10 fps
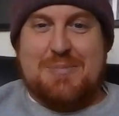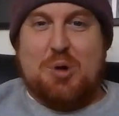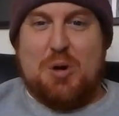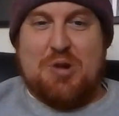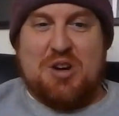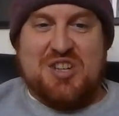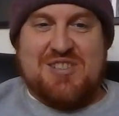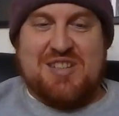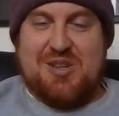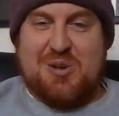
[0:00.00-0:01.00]
support
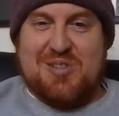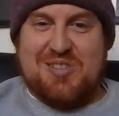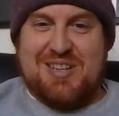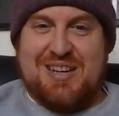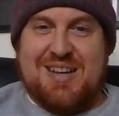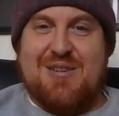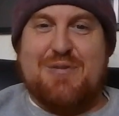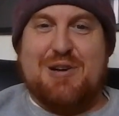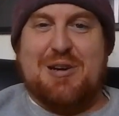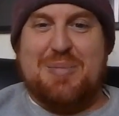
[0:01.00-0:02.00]
projects like yours, and I,
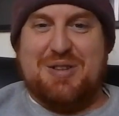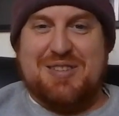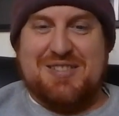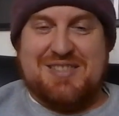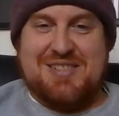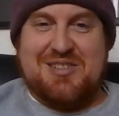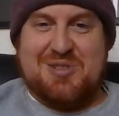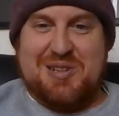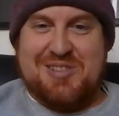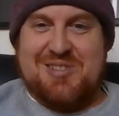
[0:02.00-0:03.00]
love hearing about the
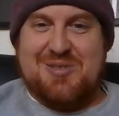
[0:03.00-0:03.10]
success stories.